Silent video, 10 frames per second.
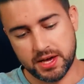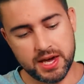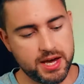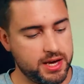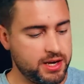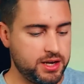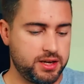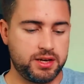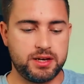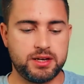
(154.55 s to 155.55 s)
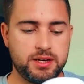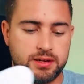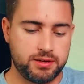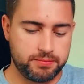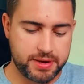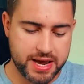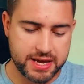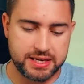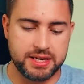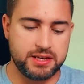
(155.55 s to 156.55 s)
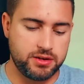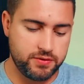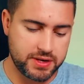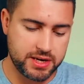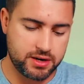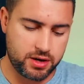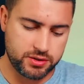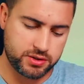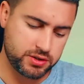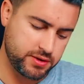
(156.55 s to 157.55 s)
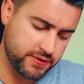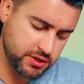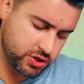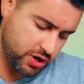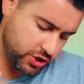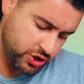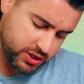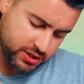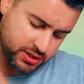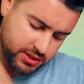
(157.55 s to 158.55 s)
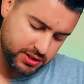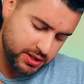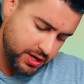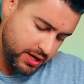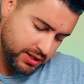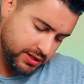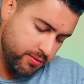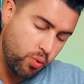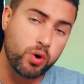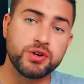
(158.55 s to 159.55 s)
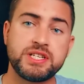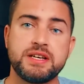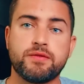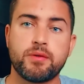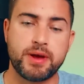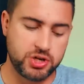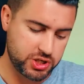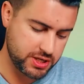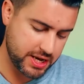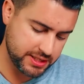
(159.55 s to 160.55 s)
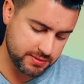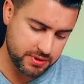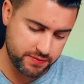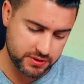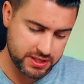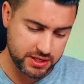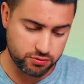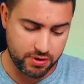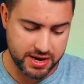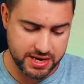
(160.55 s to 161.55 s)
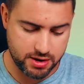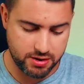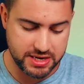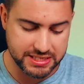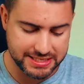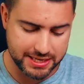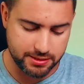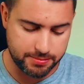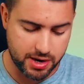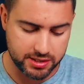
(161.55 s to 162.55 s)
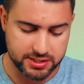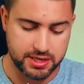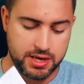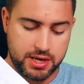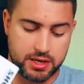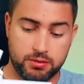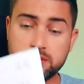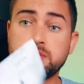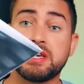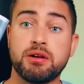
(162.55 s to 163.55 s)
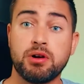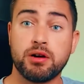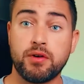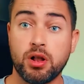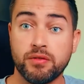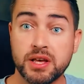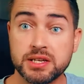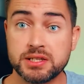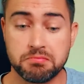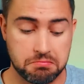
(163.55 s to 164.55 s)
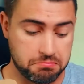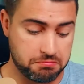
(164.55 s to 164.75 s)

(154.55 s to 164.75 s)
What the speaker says: and unpack it, you get all sorts of instructions, some warranty information, and some different things right here inside the box. Once we get rid of all of this,